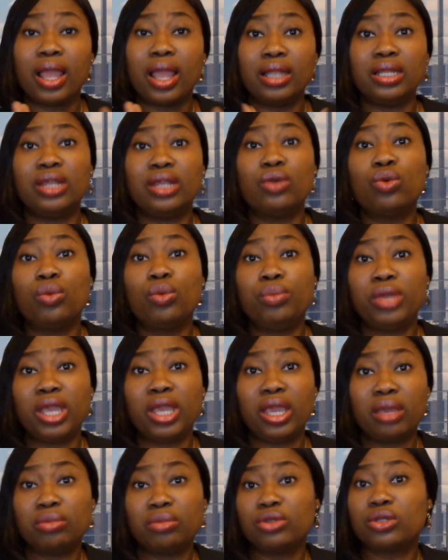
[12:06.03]
and they will
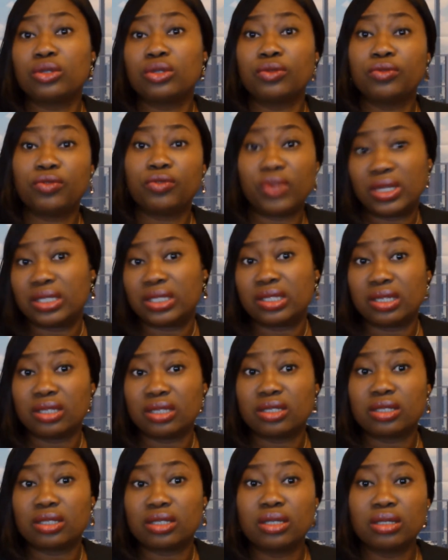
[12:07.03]
be able to fix
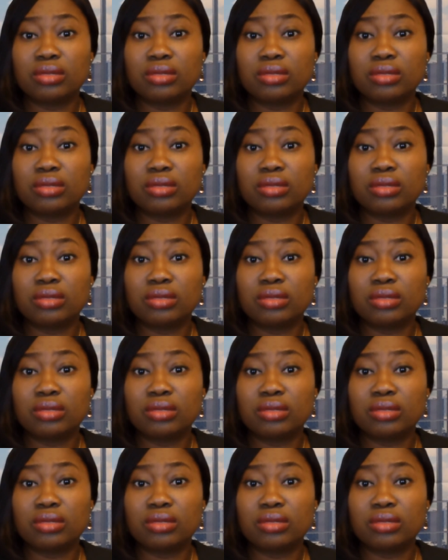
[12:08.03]
it.